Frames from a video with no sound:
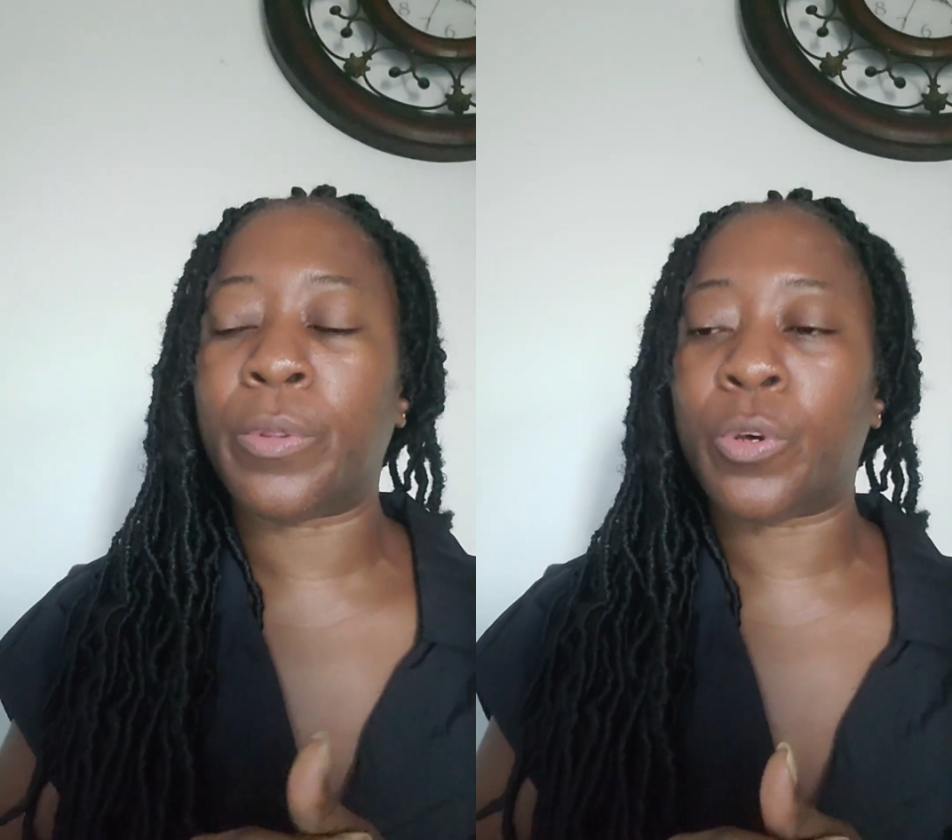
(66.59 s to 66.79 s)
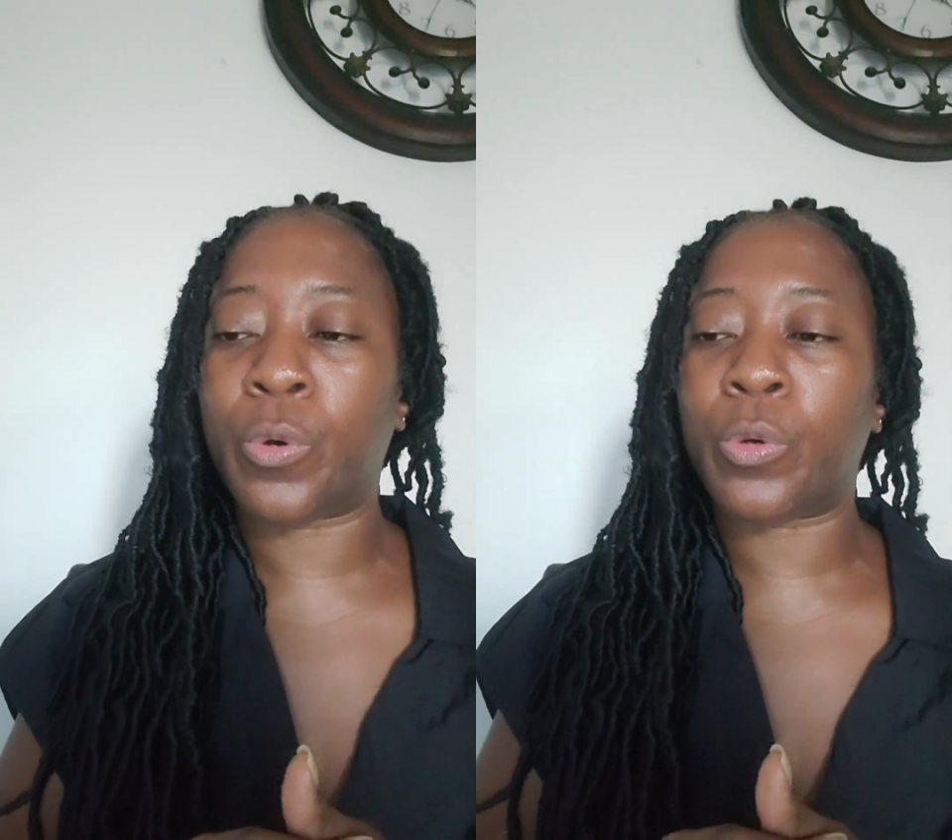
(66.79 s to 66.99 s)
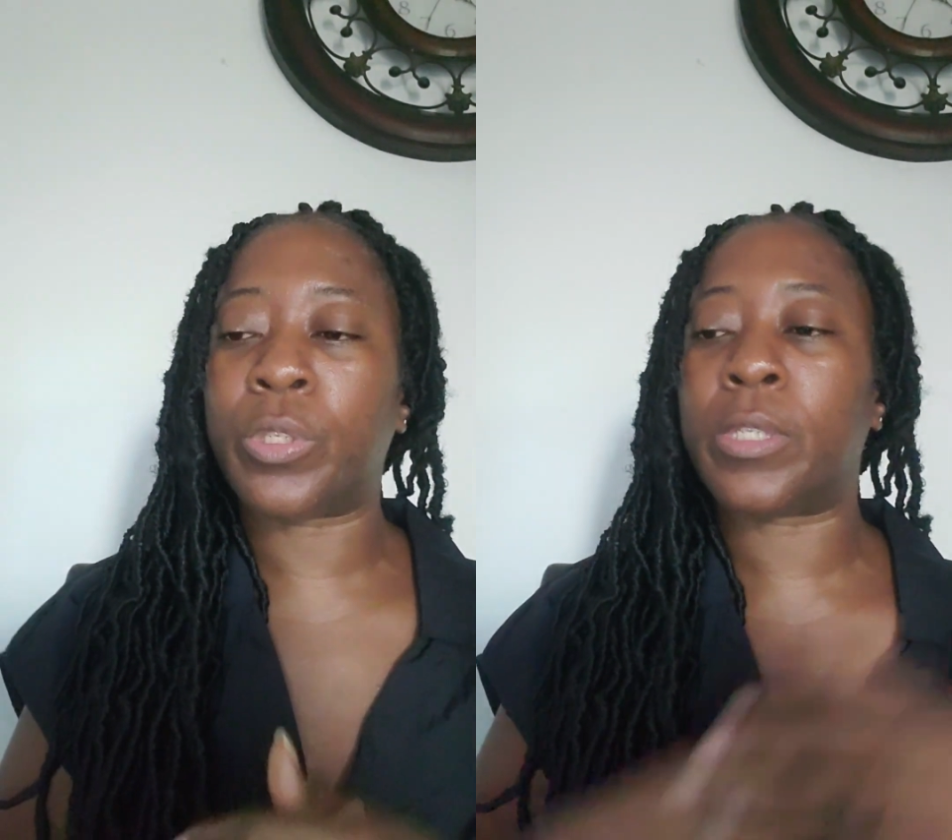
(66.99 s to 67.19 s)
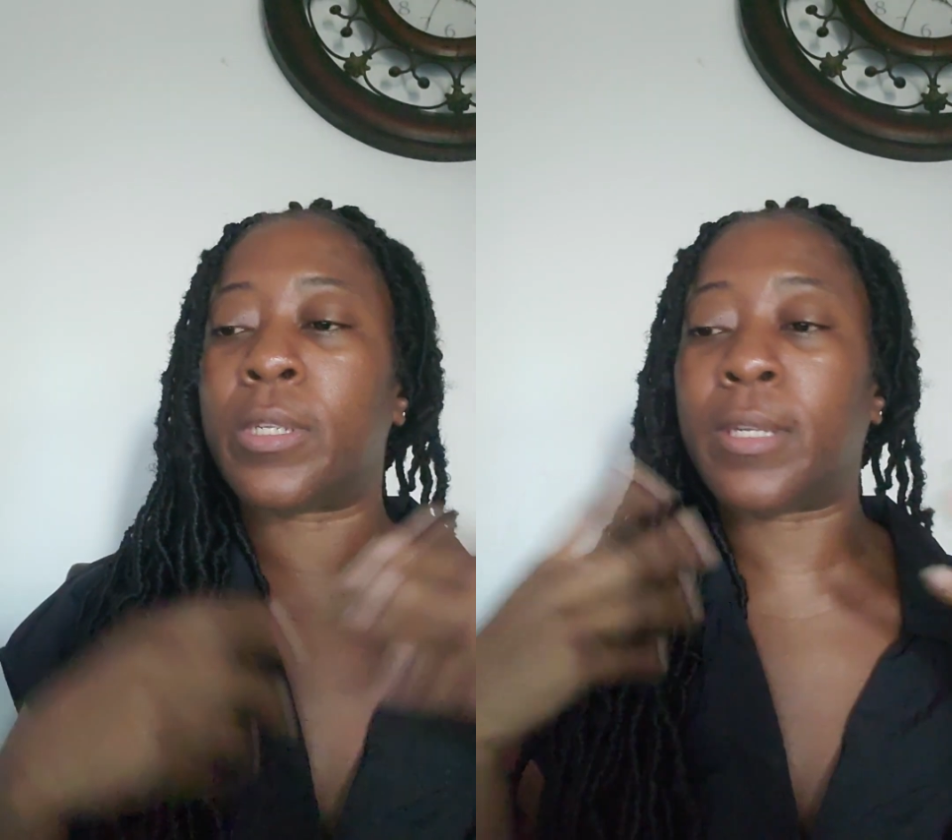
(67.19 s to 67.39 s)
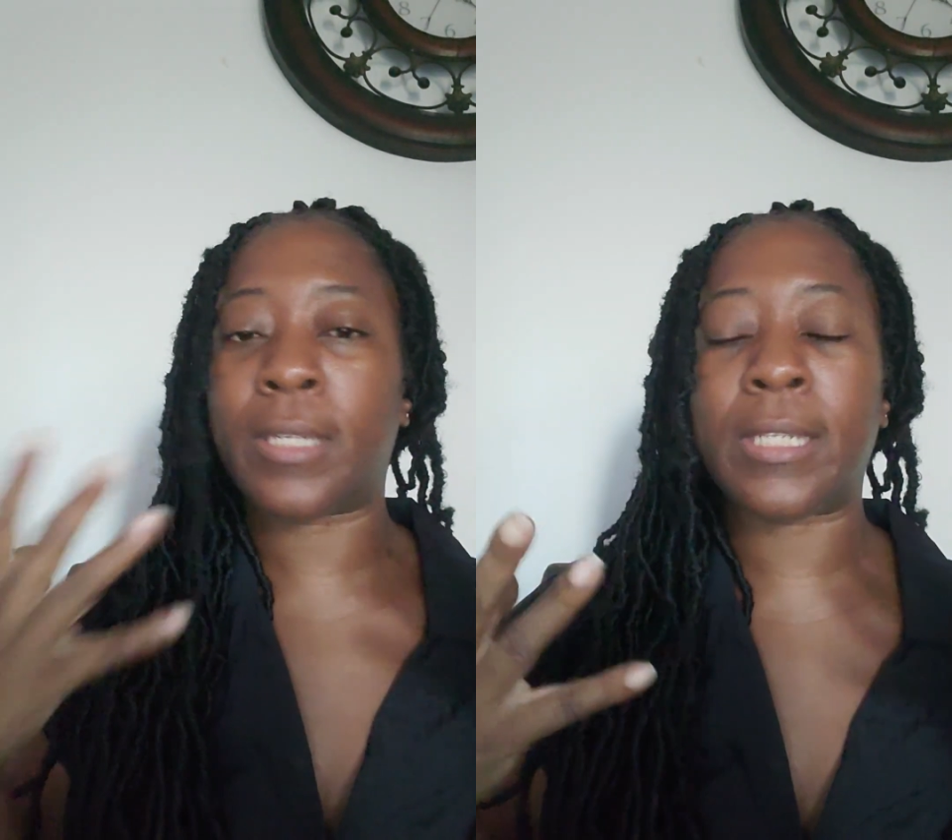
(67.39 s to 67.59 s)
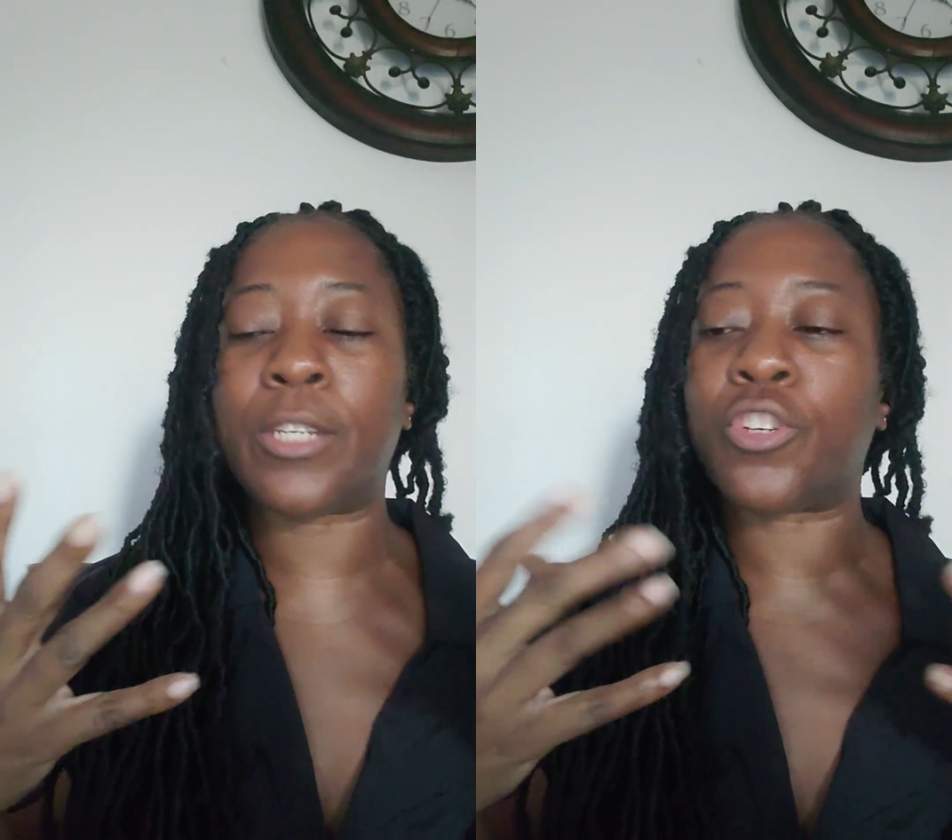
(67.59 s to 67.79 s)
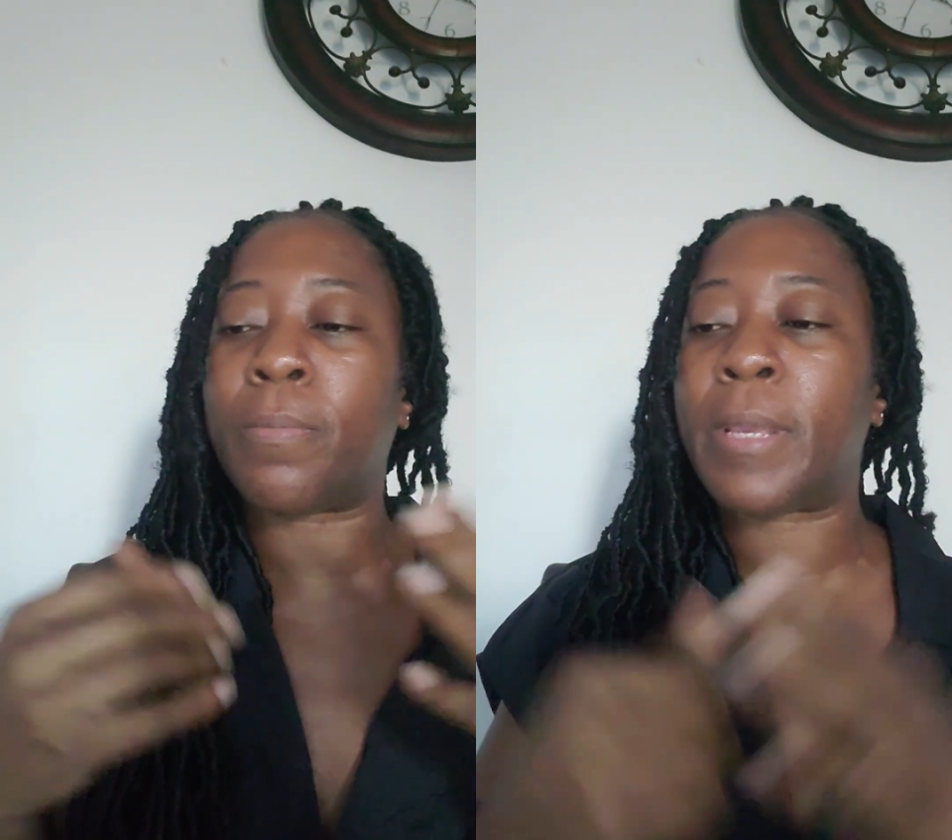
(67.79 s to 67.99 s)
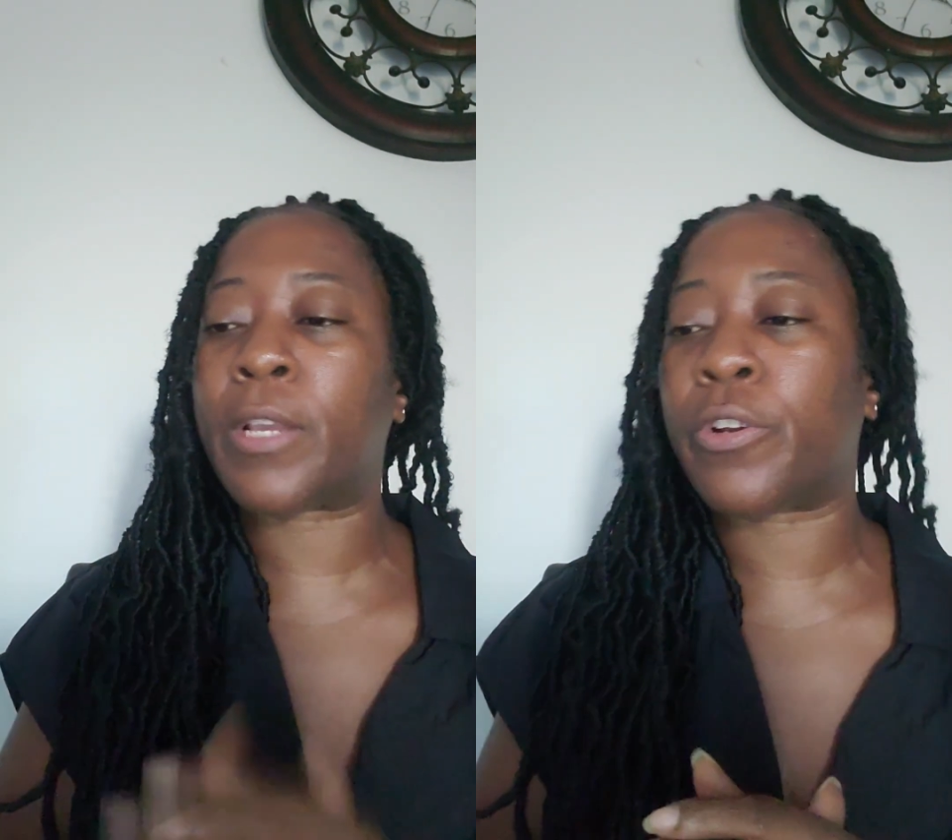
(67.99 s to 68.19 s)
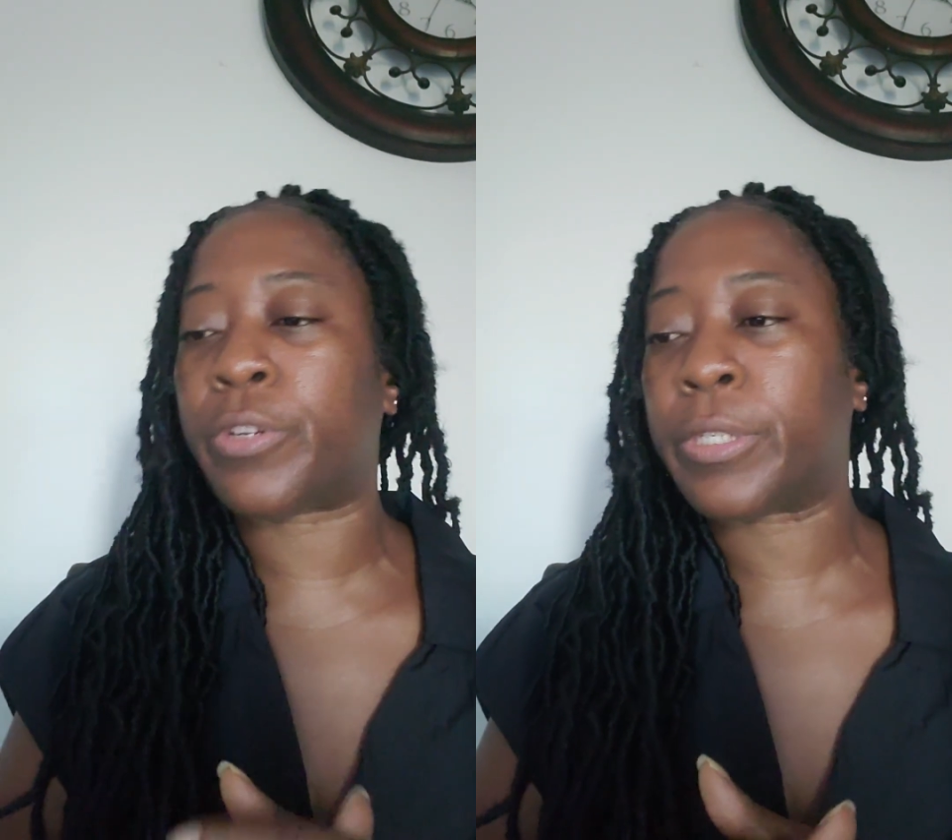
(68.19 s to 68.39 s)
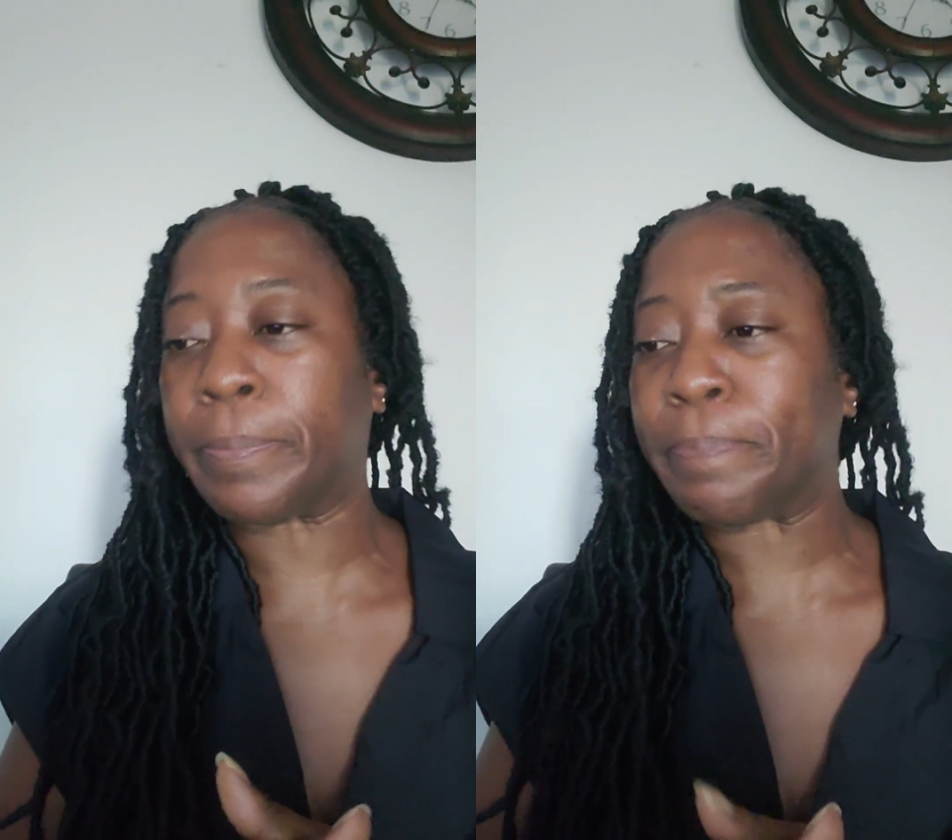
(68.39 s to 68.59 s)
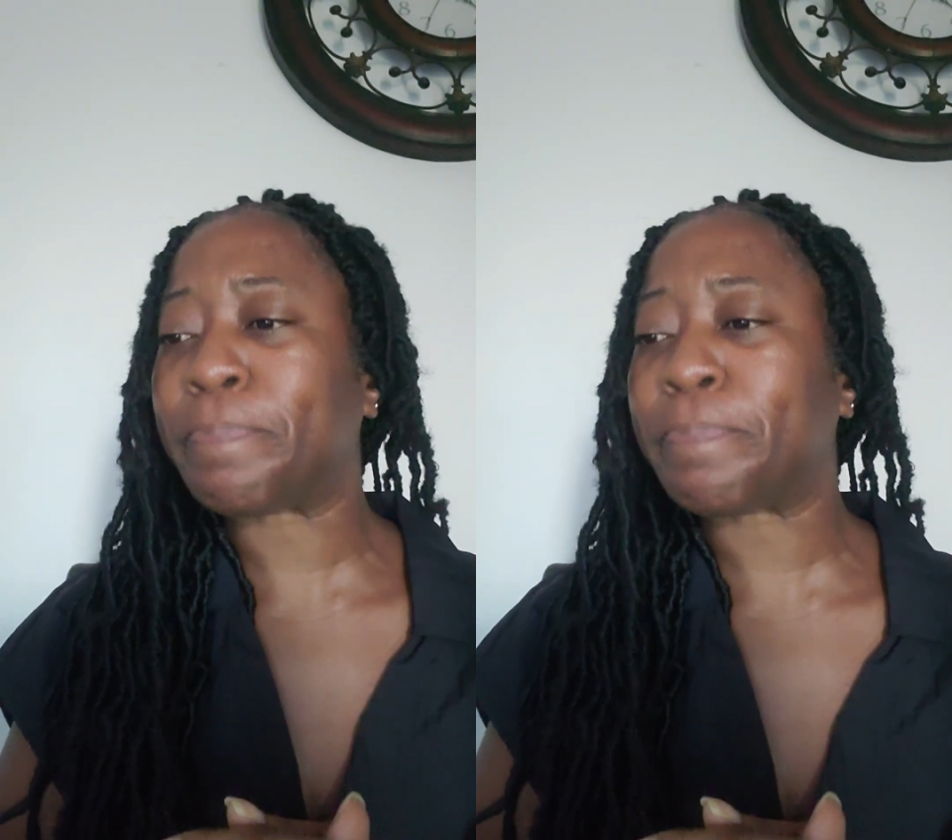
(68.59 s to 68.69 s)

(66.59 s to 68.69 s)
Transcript: those decision makers.